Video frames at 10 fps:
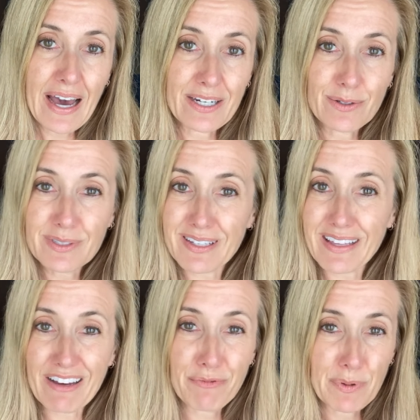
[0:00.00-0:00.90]
I know, so
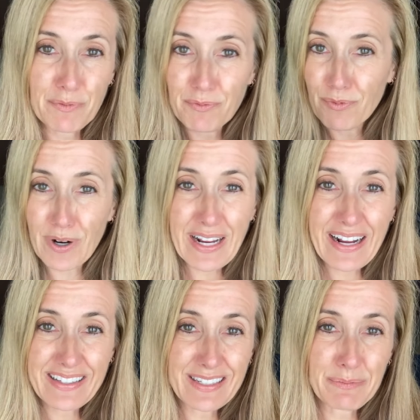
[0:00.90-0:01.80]
I've been
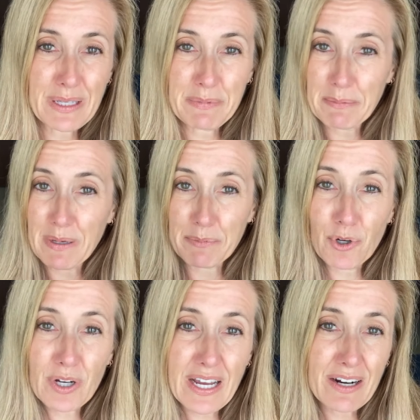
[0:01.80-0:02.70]
working on something, maybe I'm
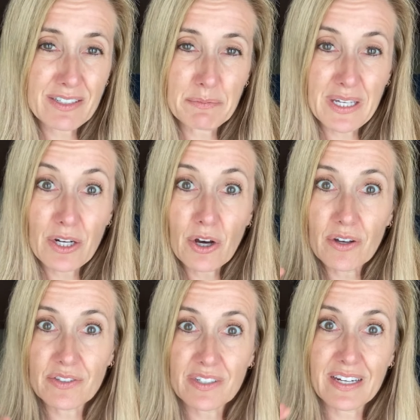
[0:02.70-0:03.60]
cooking or something, and
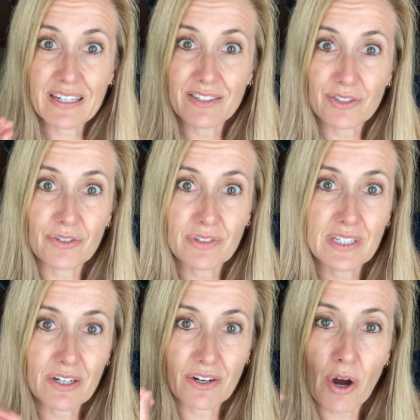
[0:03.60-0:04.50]
all of a sudden a certain
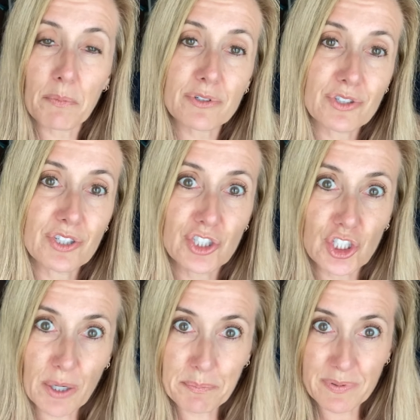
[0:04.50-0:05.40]
lyric almost
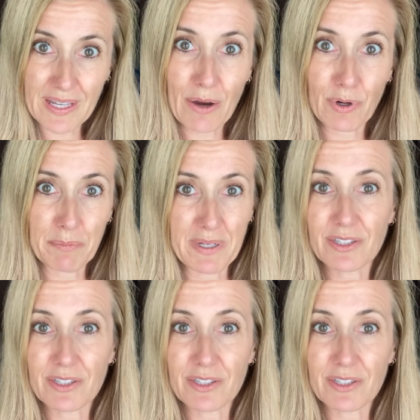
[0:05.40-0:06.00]
jumps out at me.